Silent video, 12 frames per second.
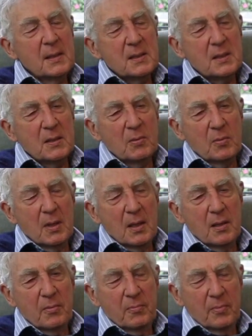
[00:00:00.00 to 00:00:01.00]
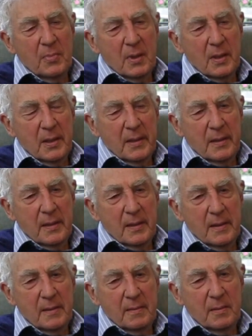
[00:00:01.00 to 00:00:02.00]
So we were home by
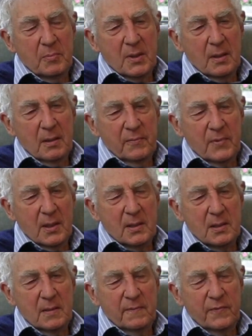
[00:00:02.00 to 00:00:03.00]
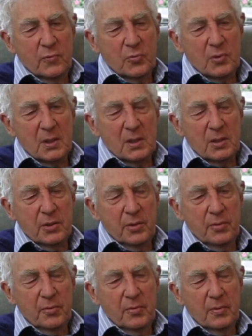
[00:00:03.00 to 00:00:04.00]
uh, the middle of nineteen
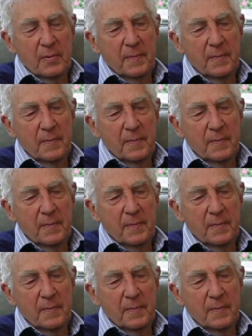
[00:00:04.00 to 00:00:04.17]
forty-two.